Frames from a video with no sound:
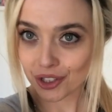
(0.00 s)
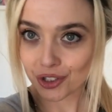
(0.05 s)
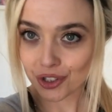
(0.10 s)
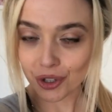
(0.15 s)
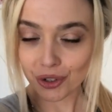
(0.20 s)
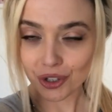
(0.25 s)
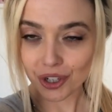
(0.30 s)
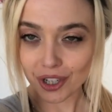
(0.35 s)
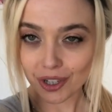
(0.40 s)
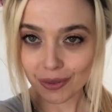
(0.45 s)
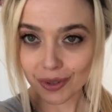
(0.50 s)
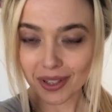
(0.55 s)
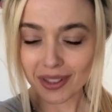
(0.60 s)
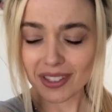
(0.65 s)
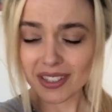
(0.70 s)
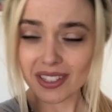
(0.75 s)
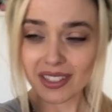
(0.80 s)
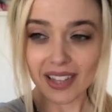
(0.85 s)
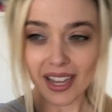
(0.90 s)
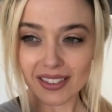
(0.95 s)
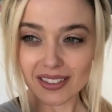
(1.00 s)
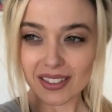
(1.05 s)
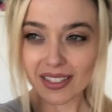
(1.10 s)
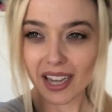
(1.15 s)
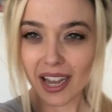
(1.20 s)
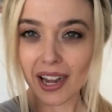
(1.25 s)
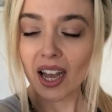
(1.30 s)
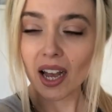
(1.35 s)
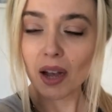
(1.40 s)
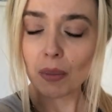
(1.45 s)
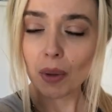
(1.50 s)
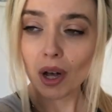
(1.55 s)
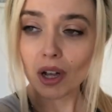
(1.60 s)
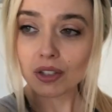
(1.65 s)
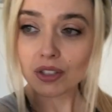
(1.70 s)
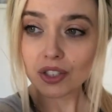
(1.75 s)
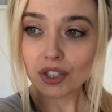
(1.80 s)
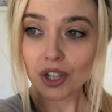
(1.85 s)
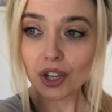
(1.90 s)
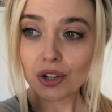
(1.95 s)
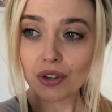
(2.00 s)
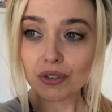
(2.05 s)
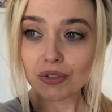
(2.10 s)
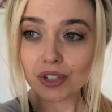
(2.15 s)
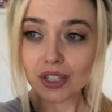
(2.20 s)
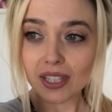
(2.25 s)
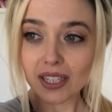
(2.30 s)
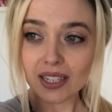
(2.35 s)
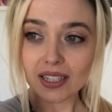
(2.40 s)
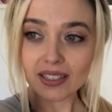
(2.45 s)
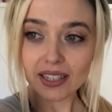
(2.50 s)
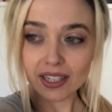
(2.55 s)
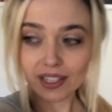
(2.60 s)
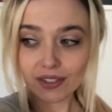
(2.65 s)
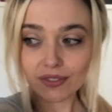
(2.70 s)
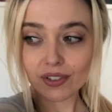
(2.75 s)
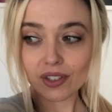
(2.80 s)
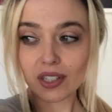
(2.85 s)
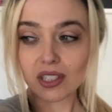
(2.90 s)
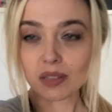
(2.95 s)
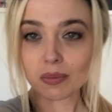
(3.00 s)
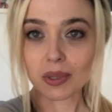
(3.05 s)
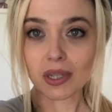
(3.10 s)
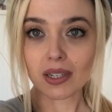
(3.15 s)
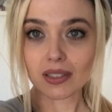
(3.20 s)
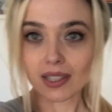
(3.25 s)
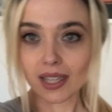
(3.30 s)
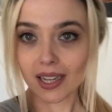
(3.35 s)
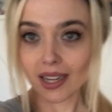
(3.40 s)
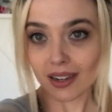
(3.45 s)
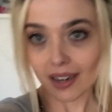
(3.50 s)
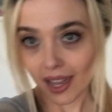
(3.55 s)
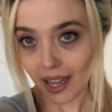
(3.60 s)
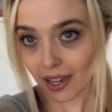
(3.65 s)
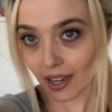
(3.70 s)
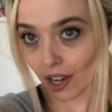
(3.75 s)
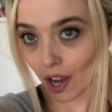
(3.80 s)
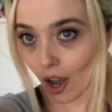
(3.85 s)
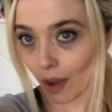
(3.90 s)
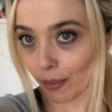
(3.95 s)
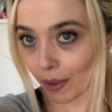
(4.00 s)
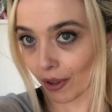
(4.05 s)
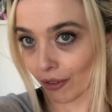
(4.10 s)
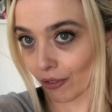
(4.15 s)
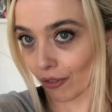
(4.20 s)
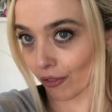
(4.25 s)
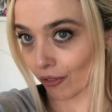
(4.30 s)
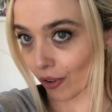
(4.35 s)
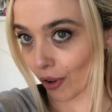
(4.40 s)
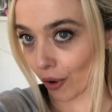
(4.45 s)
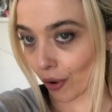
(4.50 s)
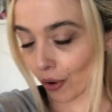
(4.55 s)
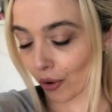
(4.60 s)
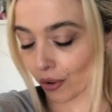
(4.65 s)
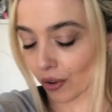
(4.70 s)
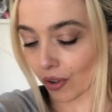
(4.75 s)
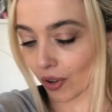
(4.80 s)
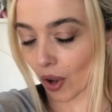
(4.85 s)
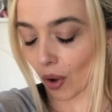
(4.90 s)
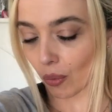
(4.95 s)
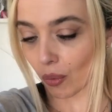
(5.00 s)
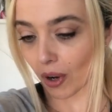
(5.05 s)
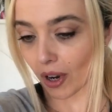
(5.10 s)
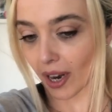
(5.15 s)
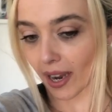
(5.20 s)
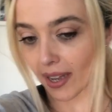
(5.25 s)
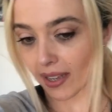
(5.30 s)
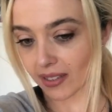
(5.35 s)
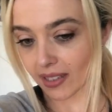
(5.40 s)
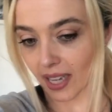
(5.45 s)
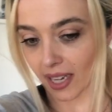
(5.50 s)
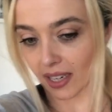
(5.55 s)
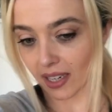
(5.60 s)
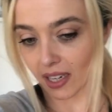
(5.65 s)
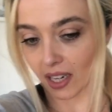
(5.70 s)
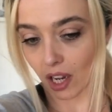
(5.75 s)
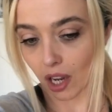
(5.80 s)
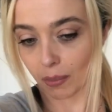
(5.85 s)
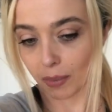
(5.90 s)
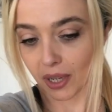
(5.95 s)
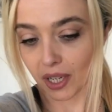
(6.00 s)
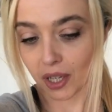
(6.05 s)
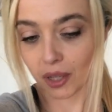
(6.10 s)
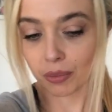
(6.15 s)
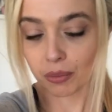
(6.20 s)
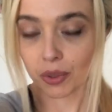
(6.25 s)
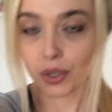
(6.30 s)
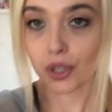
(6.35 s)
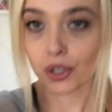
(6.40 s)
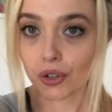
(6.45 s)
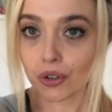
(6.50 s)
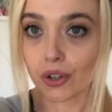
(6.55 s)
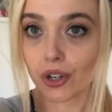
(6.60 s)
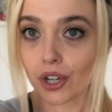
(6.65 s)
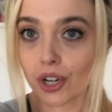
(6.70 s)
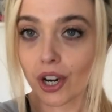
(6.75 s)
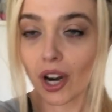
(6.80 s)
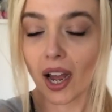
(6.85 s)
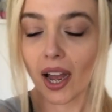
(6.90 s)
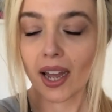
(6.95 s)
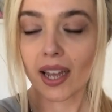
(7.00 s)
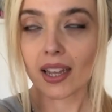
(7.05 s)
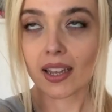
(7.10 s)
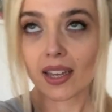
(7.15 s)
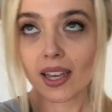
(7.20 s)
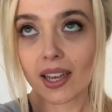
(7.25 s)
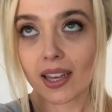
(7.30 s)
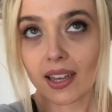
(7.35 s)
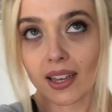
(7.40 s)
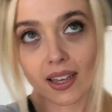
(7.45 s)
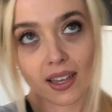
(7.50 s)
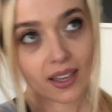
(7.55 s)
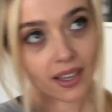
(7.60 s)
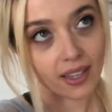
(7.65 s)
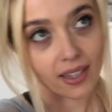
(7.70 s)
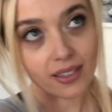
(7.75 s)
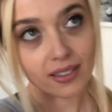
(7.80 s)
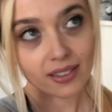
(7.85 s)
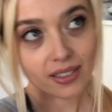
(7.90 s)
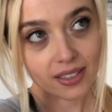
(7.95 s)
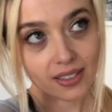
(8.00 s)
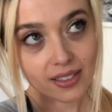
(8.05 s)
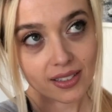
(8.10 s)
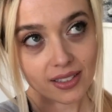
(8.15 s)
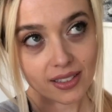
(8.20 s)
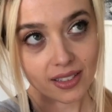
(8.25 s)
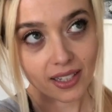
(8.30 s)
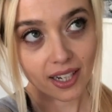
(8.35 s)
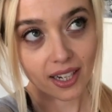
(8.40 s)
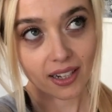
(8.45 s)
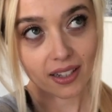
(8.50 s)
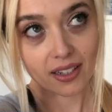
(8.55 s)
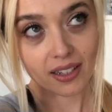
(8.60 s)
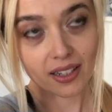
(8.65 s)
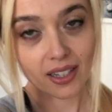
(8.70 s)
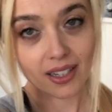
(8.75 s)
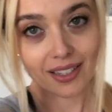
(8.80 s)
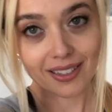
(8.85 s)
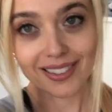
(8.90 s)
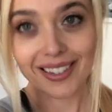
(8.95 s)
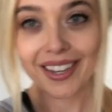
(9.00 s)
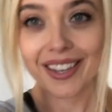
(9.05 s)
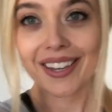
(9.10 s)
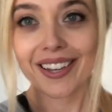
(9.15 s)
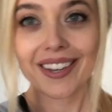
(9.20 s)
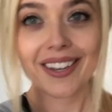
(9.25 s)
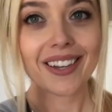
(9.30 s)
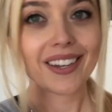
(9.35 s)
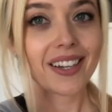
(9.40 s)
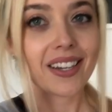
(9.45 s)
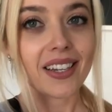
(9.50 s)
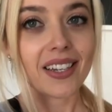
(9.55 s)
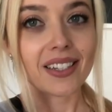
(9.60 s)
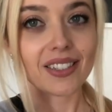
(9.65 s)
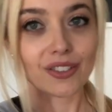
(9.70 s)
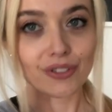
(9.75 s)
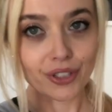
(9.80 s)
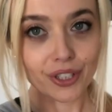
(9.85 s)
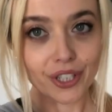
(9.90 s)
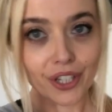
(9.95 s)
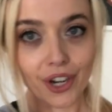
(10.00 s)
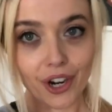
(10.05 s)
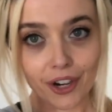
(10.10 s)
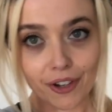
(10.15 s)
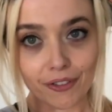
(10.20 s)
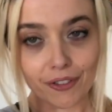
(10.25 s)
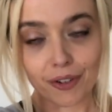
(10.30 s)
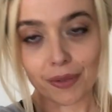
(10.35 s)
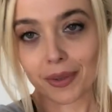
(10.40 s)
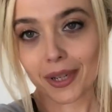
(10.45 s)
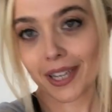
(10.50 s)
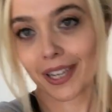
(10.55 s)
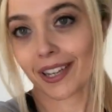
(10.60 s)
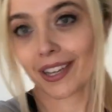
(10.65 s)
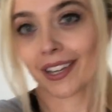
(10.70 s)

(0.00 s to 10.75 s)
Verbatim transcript: so good once that's done. I'm also really excited for this because I can edit on my phone, whereas editing on my computer, I can't stand it. It's really hard for me